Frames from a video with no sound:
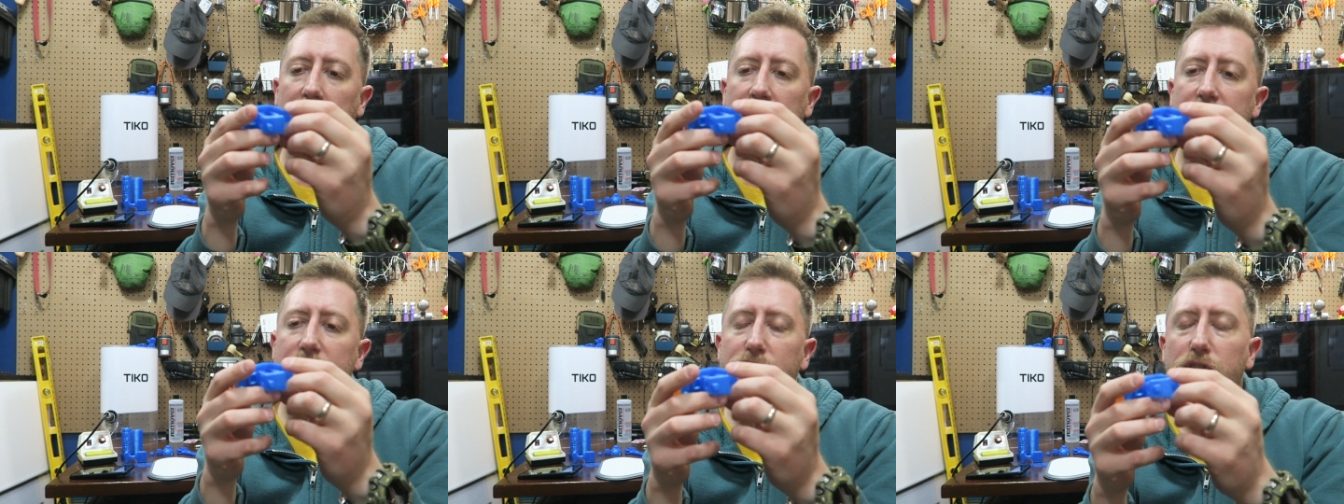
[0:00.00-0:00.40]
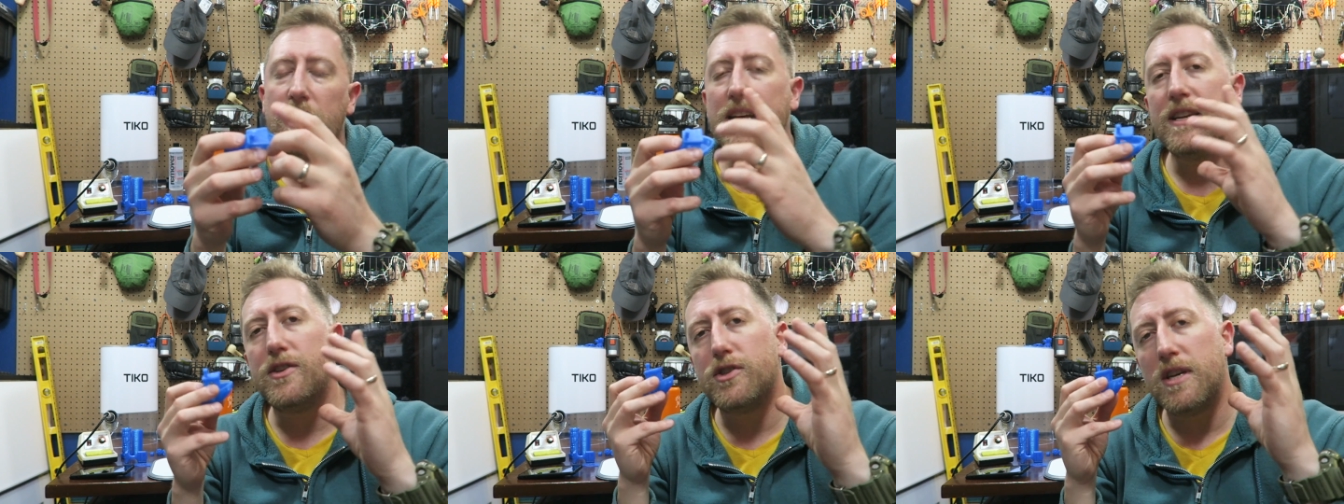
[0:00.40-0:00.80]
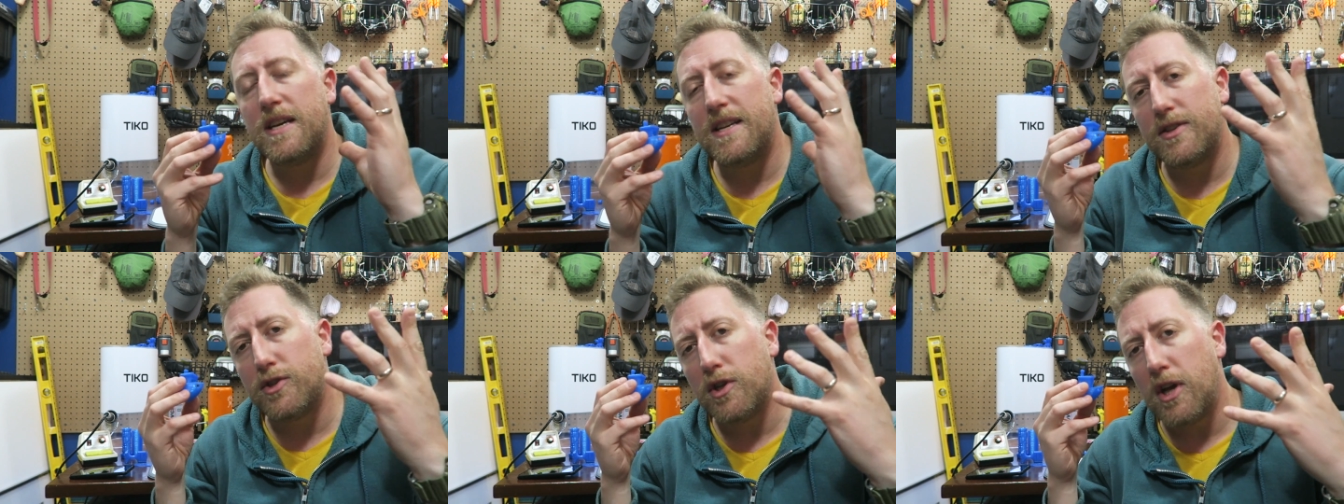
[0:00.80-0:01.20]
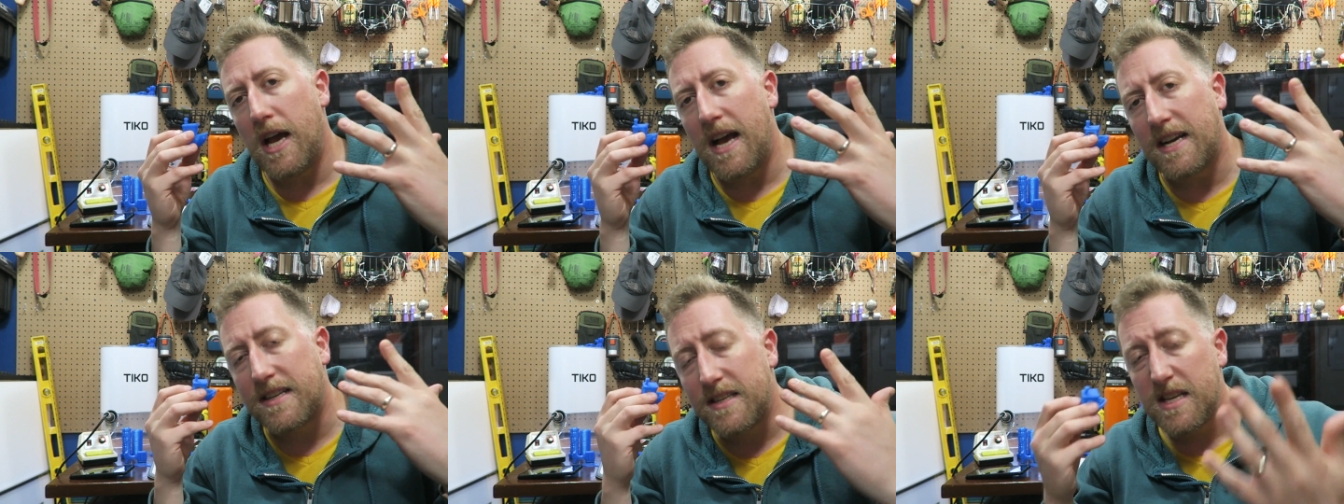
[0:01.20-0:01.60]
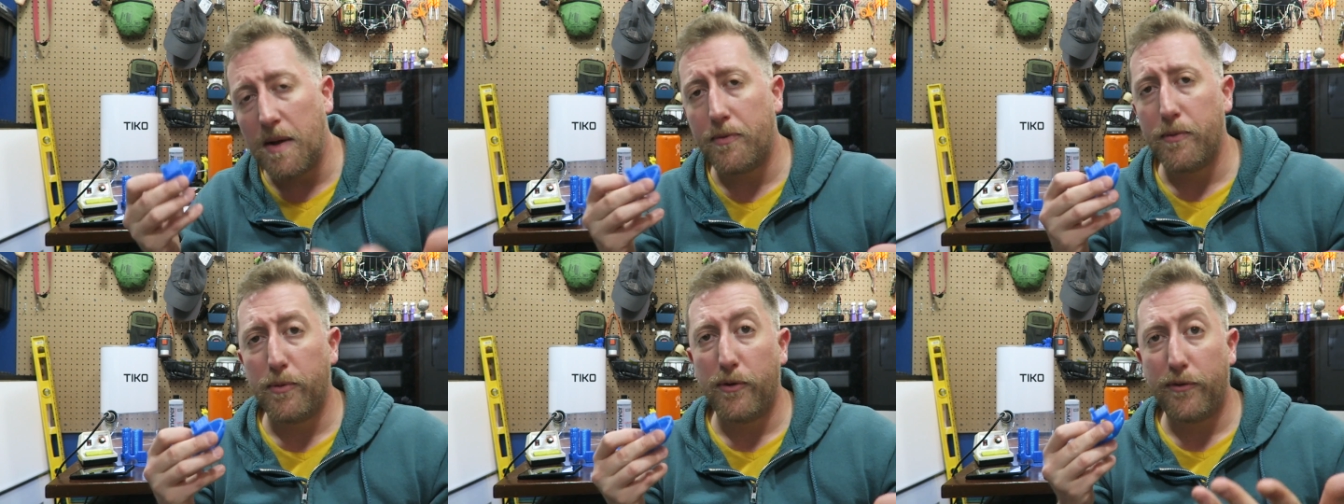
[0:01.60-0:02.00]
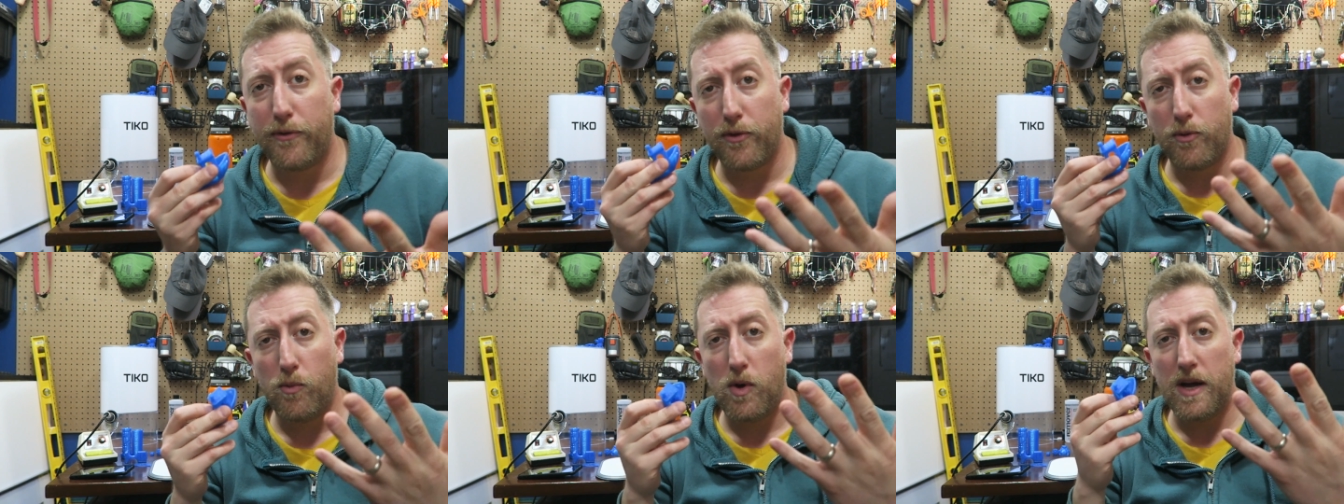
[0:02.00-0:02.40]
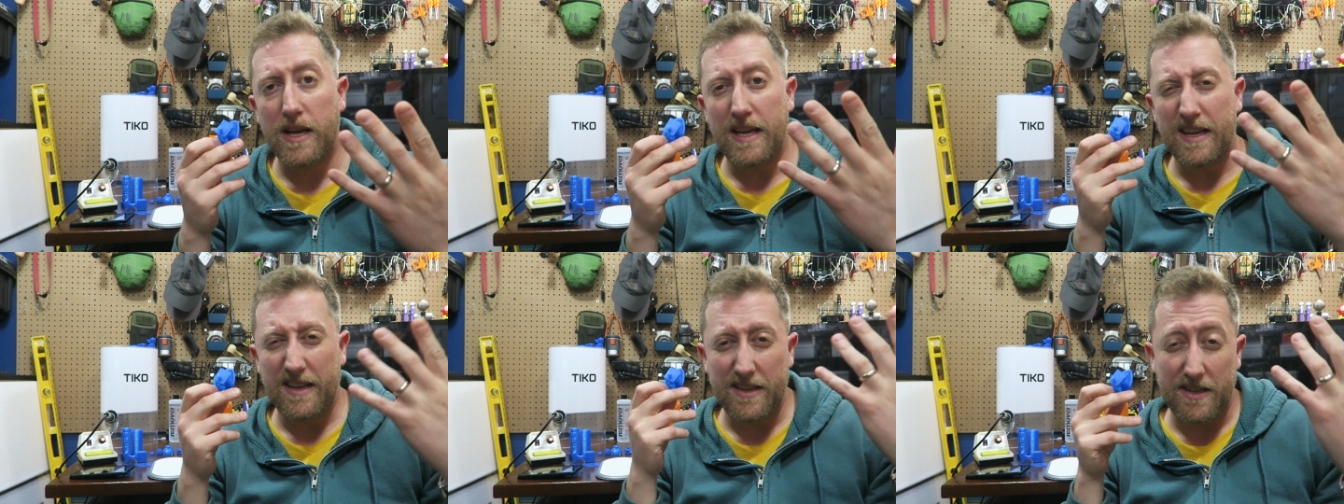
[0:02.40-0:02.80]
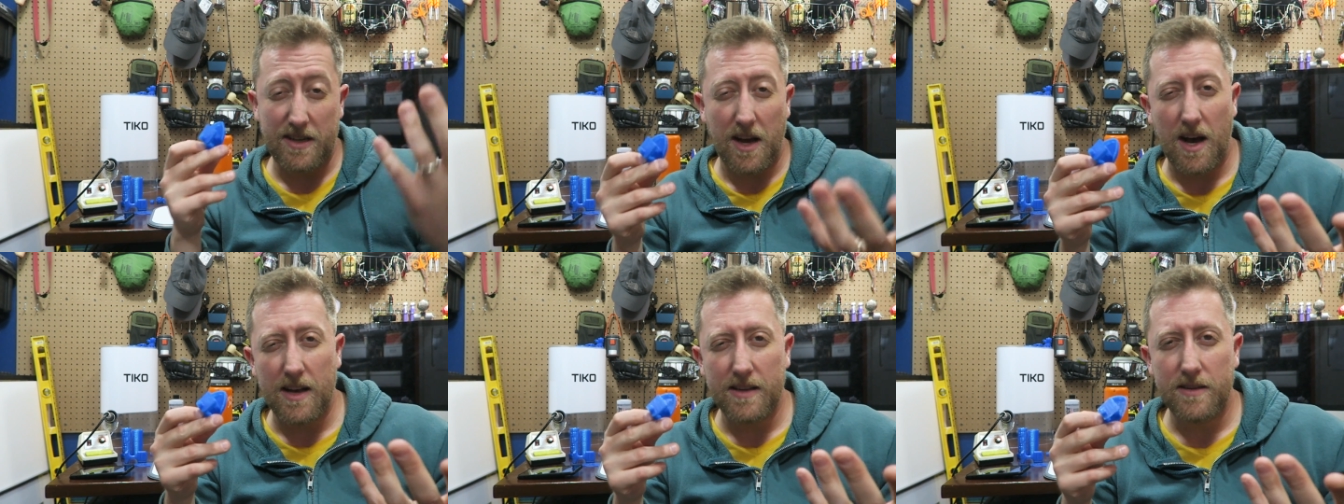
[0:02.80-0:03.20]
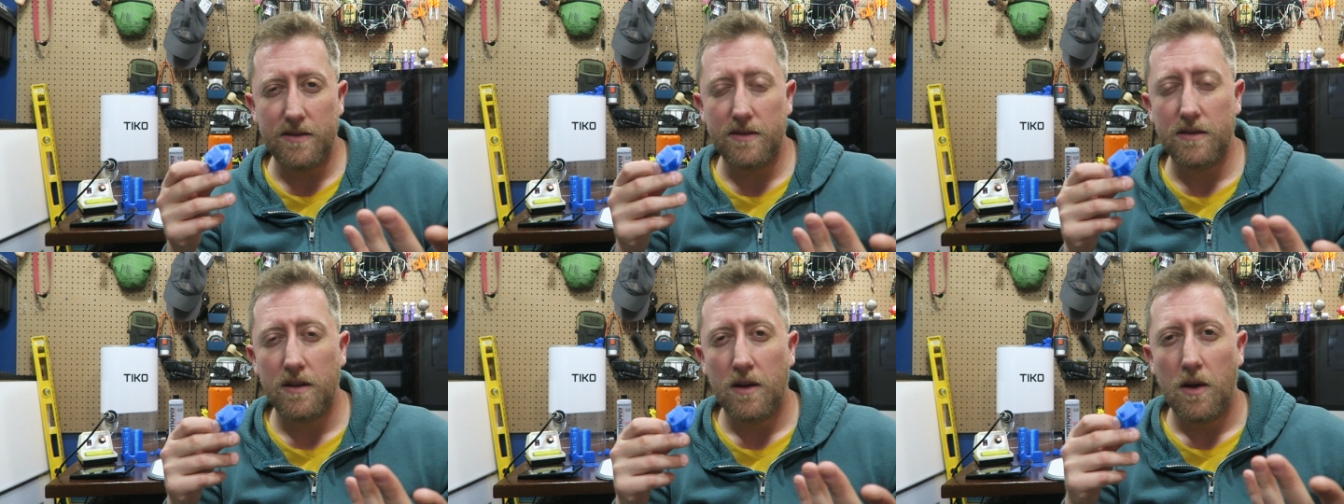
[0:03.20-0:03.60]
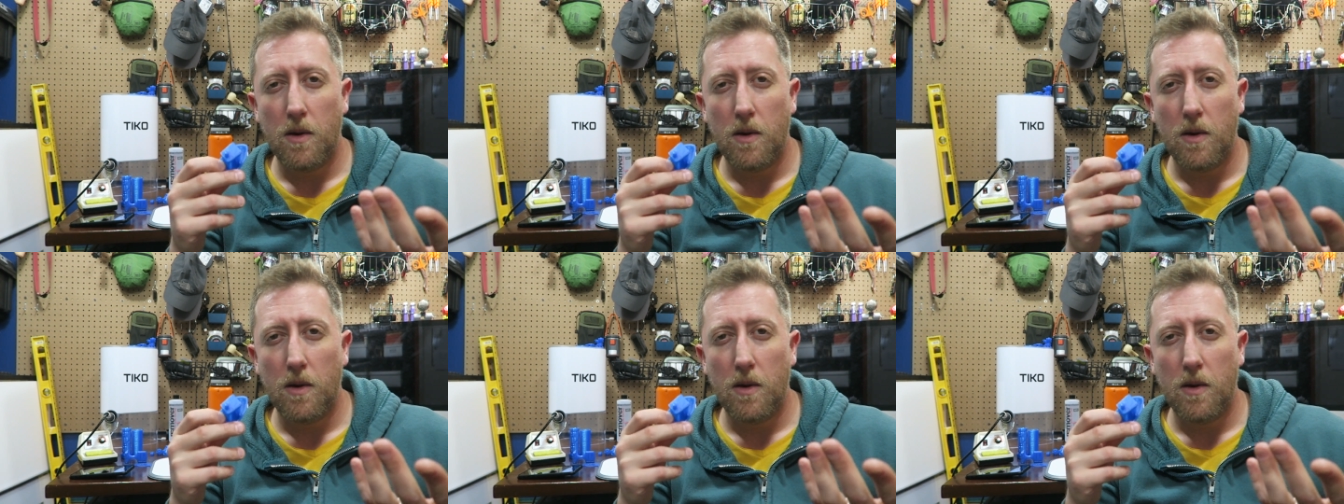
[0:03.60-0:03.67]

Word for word: It is acceptable for what it does,